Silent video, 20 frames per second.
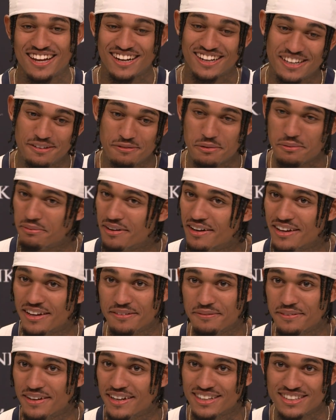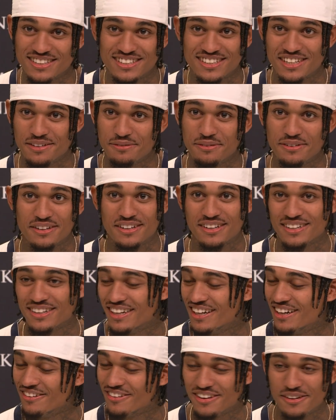gotta keep it player, man. Just keep it,
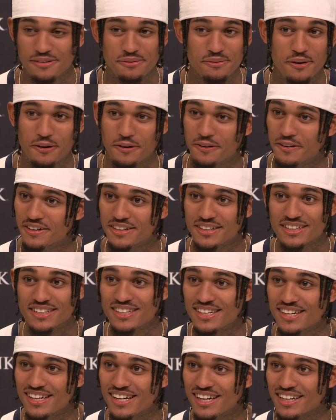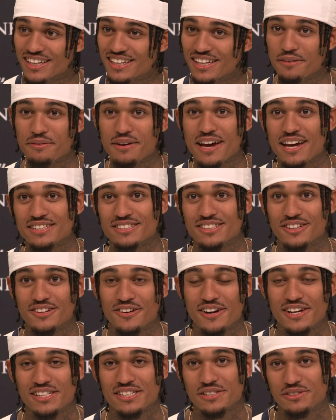let her keep rolling and kept asking
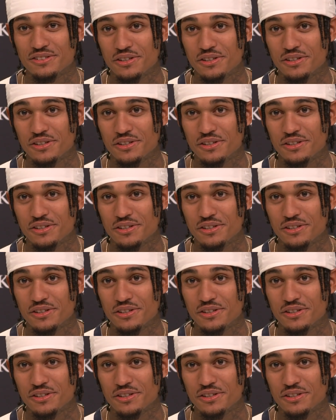questions.